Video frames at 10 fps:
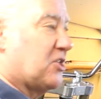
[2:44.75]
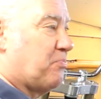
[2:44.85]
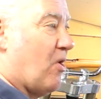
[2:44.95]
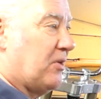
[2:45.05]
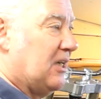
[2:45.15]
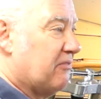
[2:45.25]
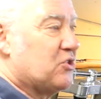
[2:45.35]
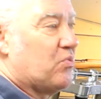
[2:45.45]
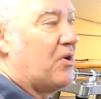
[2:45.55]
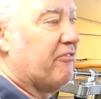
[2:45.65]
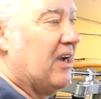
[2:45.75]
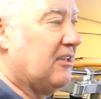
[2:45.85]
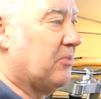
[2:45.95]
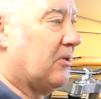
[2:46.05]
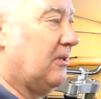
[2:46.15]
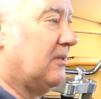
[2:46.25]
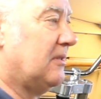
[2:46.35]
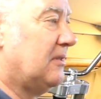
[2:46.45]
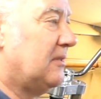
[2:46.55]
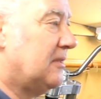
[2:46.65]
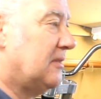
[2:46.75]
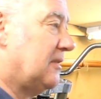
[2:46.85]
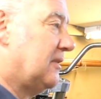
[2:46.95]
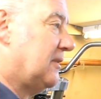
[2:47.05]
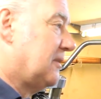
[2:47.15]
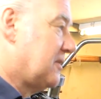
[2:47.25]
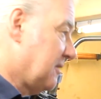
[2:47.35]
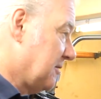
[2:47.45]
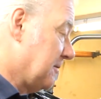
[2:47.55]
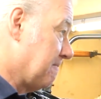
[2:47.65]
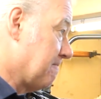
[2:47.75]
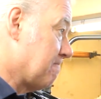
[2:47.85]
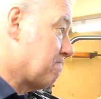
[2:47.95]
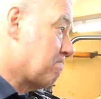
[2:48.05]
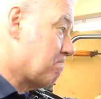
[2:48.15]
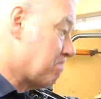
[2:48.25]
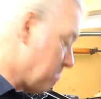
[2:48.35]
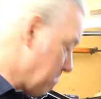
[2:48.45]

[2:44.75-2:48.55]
a sprocket if there's one available. Yeah. I think I got the spares to